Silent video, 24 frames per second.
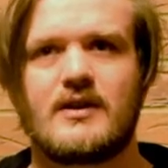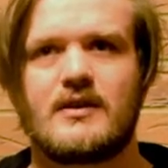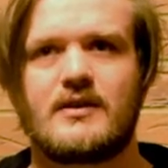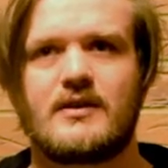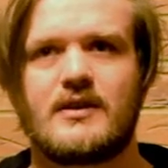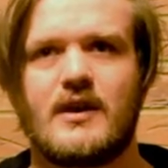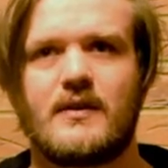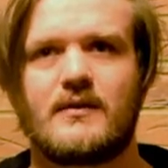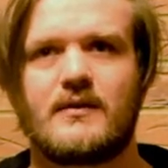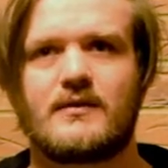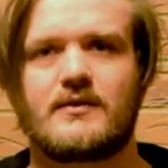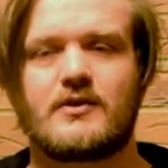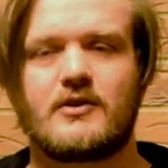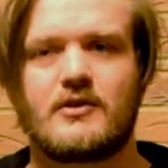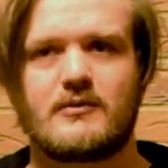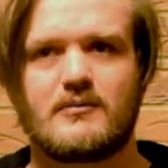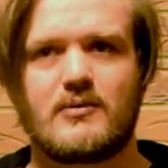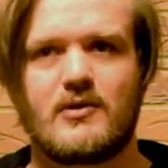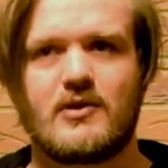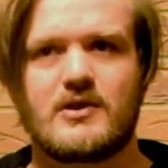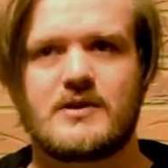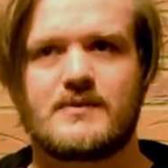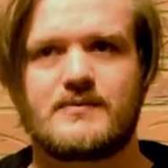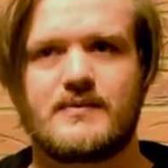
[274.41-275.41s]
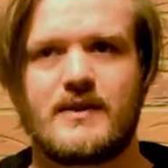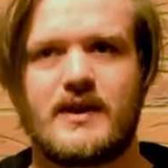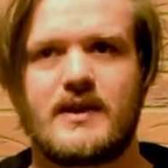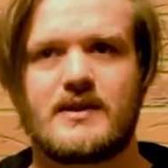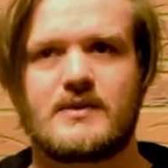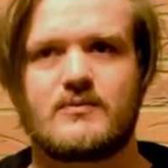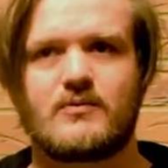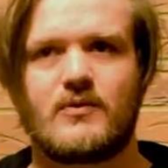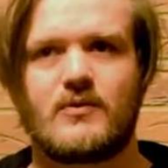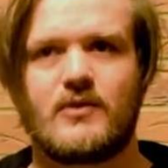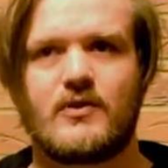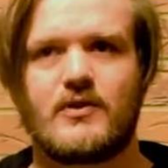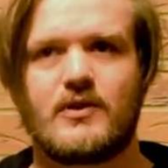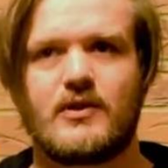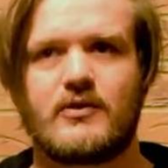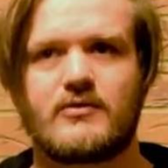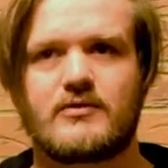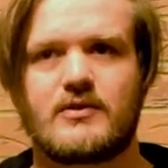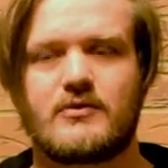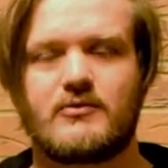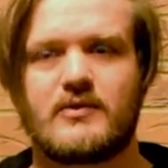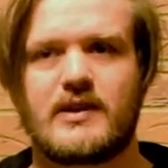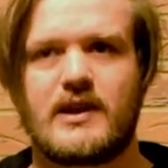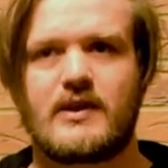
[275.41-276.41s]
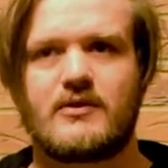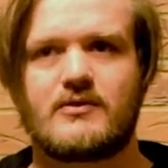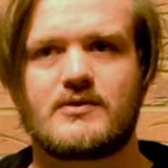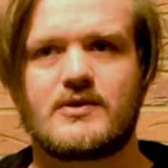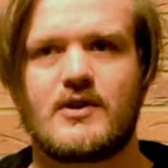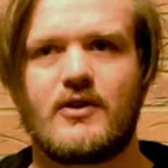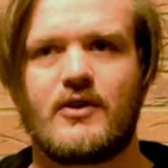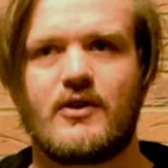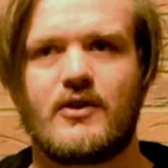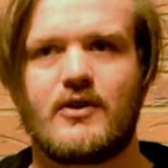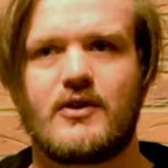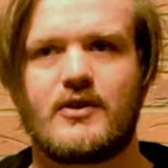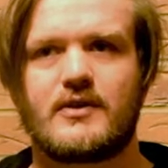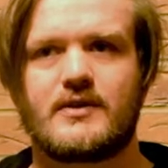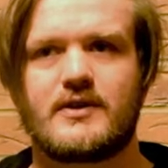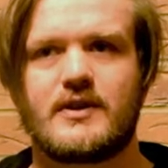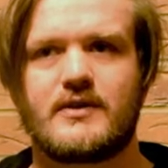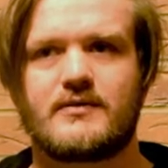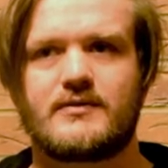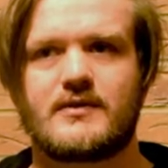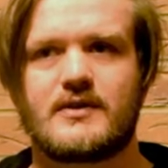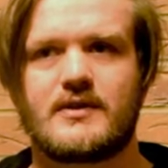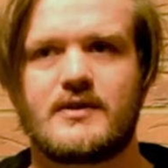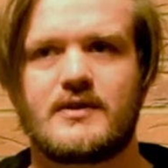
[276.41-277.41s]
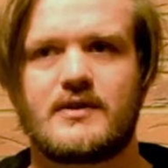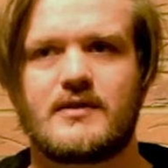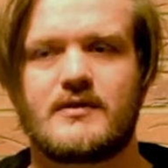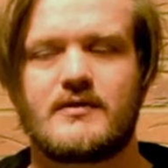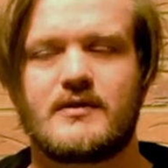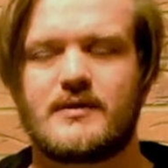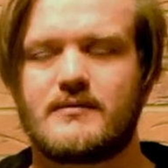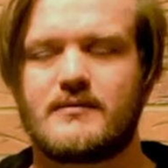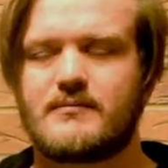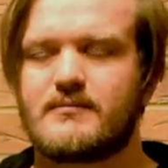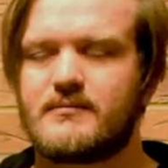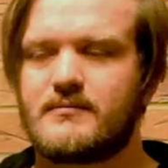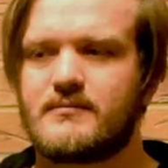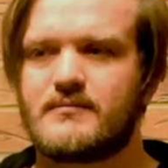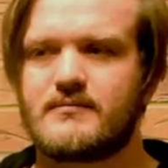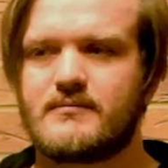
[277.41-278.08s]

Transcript: You have another boss fight where you're the radio tower, and you have to